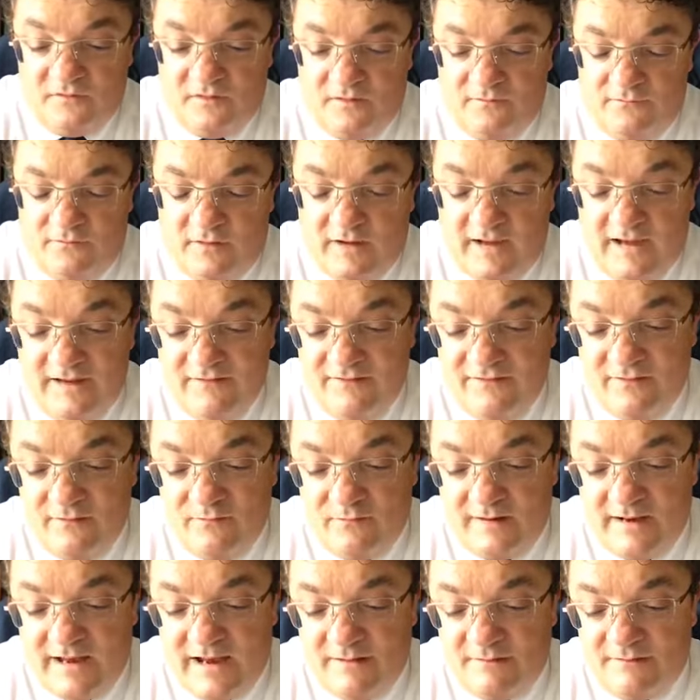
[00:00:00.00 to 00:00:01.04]
For even
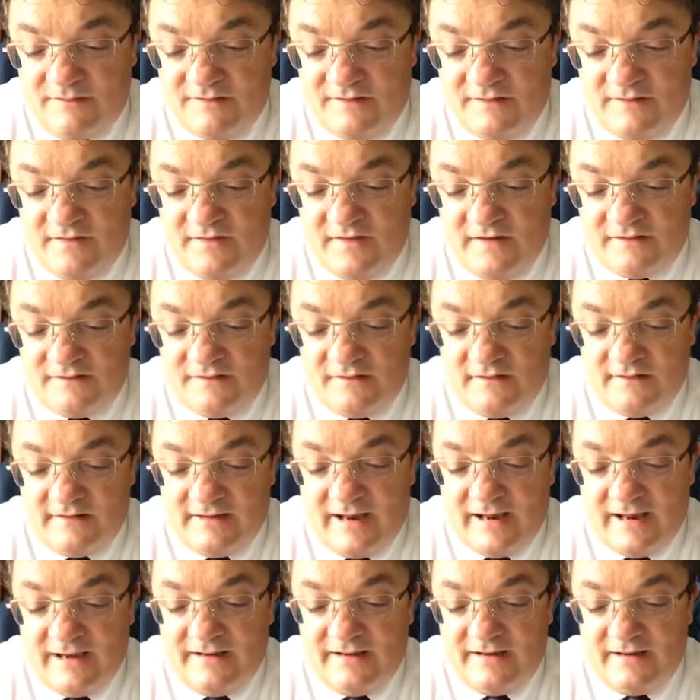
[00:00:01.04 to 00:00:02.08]
when I was in
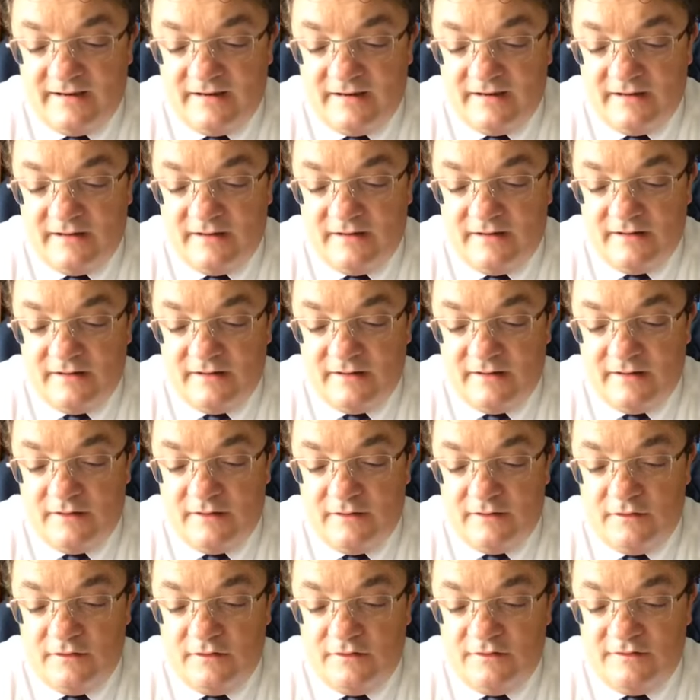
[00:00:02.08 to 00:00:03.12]
Thessalonica,
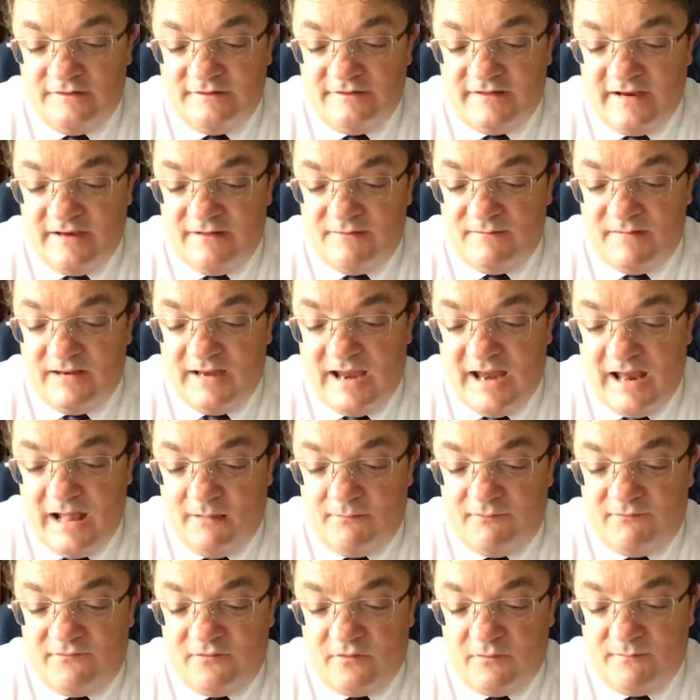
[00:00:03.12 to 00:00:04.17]
you sent me
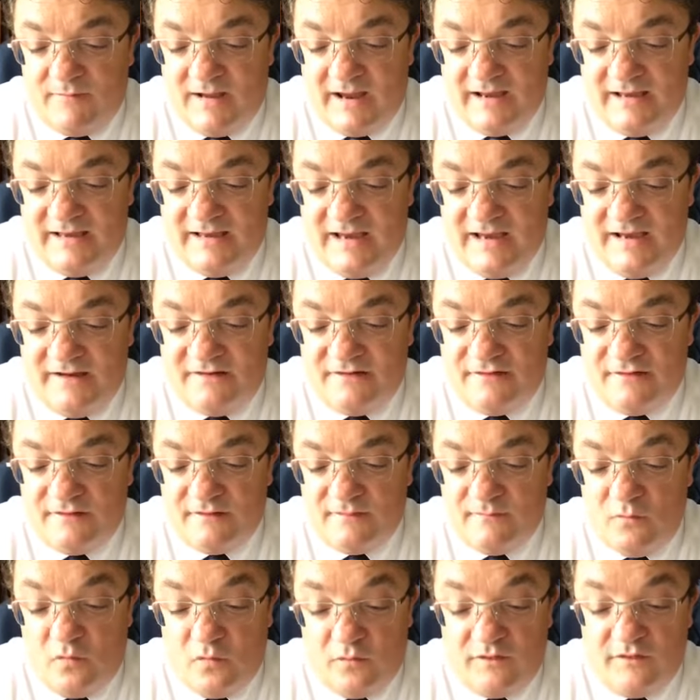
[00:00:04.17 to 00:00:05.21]
help for my needs
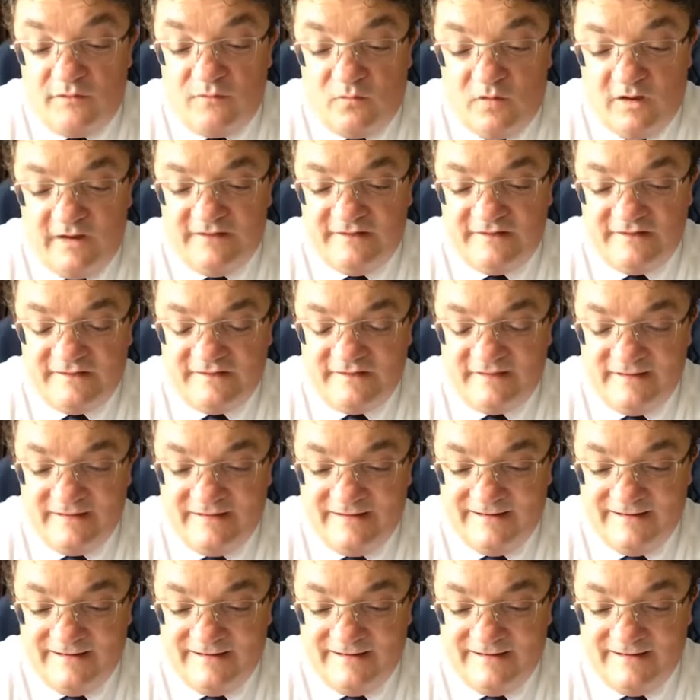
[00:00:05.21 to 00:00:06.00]
more than once.